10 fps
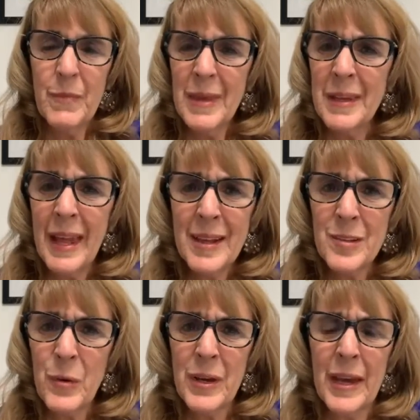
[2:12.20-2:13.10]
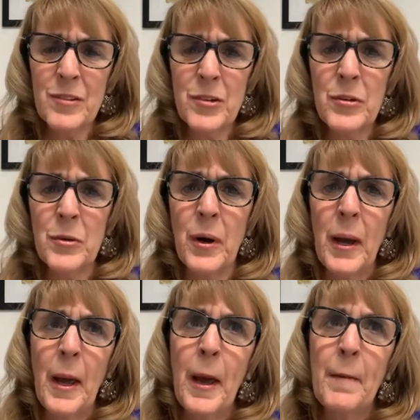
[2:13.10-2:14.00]
And that's okay too,
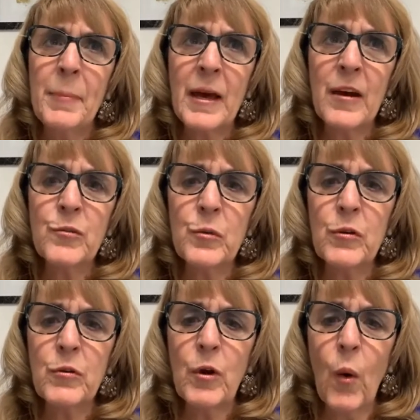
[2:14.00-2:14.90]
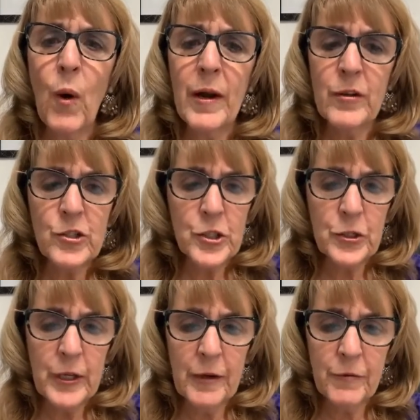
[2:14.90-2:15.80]
because when you go on a
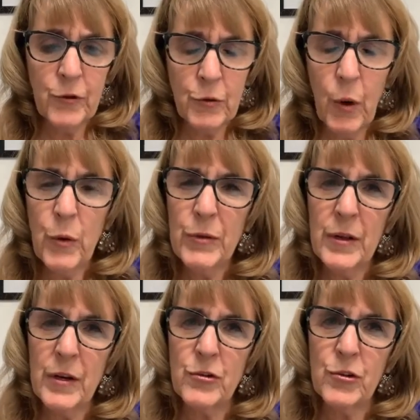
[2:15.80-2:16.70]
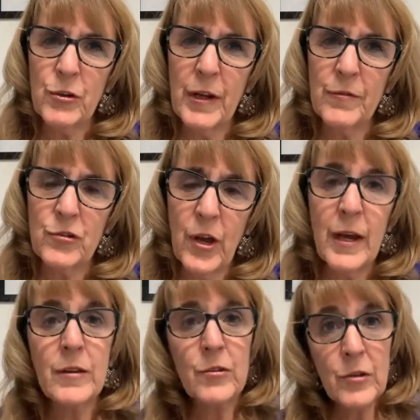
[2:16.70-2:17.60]
journey of growth and a journey of
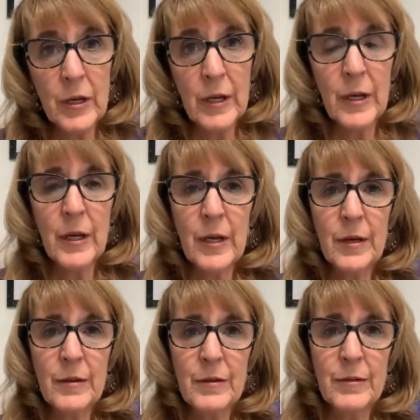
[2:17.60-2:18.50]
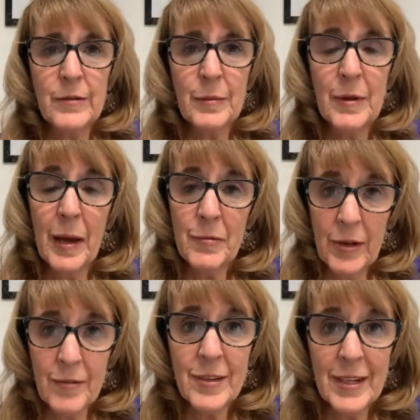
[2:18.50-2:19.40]
change, sometimes you
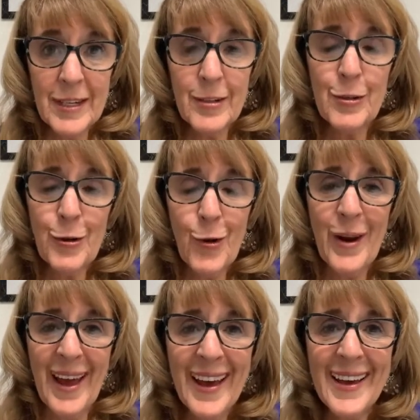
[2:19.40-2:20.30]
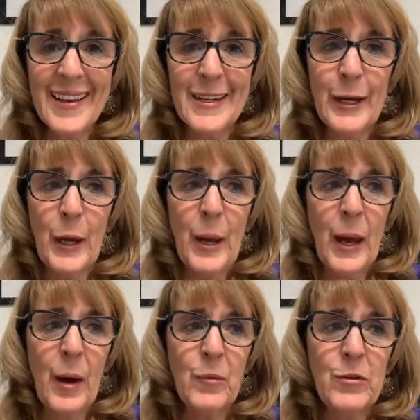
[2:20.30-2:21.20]
have to get into your own head.
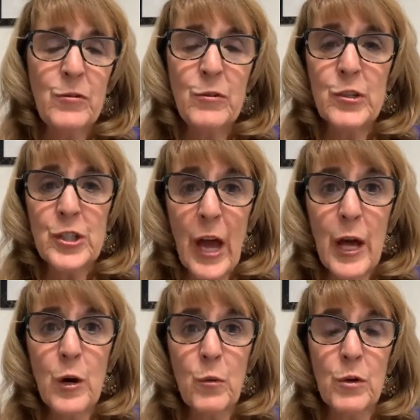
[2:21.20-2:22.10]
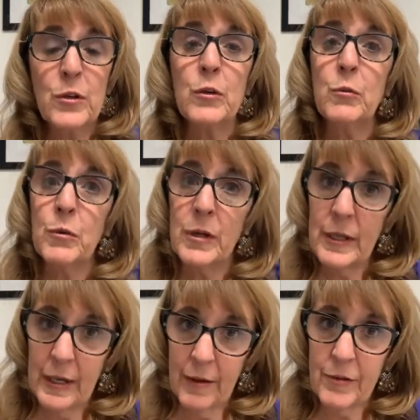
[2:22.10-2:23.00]
And when you do shadow work, you
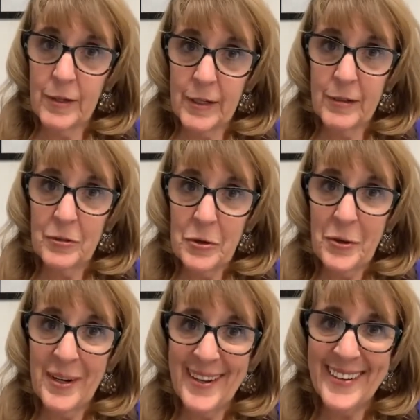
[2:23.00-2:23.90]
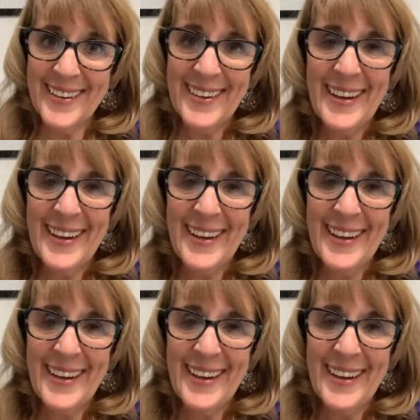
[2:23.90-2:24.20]
really have to get into your own head.